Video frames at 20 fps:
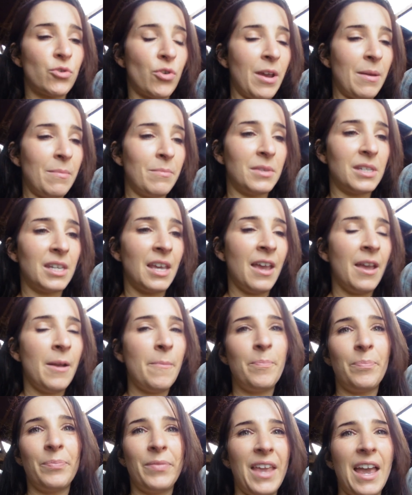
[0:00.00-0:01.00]
trimmed
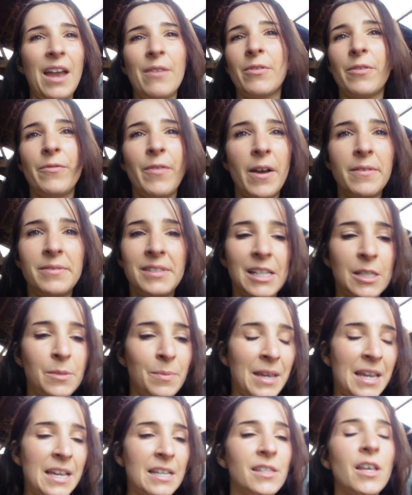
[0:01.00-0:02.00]
every five, six
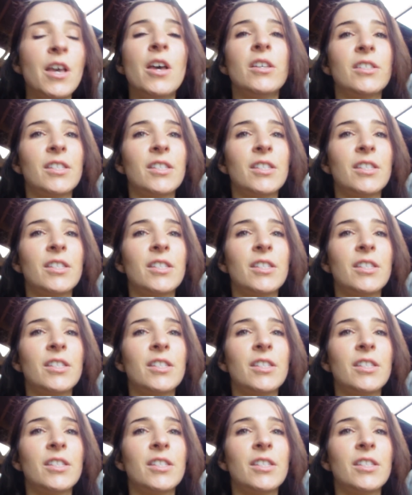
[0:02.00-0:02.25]
weeks.